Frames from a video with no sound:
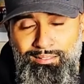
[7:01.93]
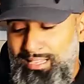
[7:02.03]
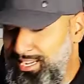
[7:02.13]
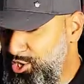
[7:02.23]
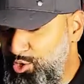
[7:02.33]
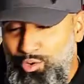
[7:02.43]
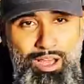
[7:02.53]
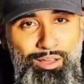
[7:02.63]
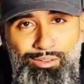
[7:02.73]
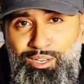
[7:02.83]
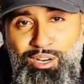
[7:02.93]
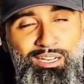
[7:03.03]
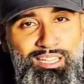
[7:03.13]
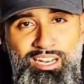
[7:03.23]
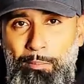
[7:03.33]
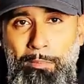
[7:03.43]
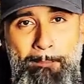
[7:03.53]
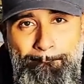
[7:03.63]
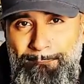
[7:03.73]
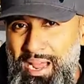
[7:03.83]
Not sure how they're cooking it up,
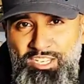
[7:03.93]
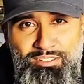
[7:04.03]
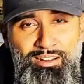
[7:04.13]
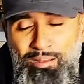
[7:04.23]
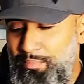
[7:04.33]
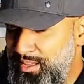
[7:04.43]
mashing it up,